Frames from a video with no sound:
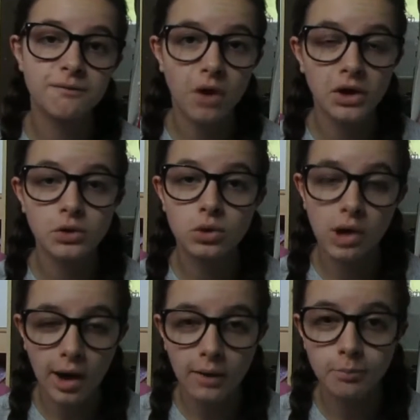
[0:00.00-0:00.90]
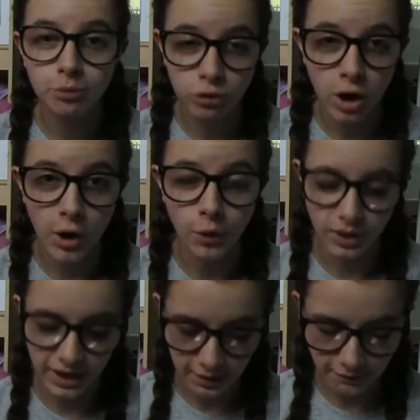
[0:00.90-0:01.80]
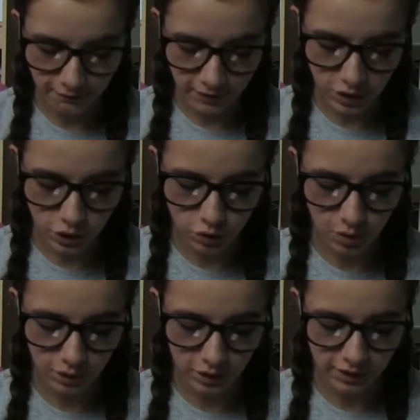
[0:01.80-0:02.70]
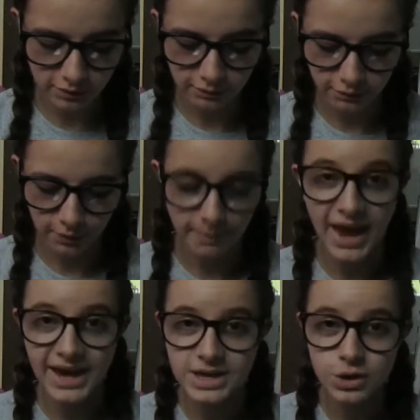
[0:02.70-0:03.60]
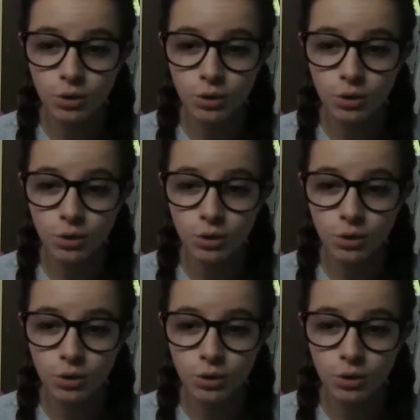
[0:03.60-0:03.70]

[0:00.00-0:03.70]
Final Cut Pro if you are looking for a paid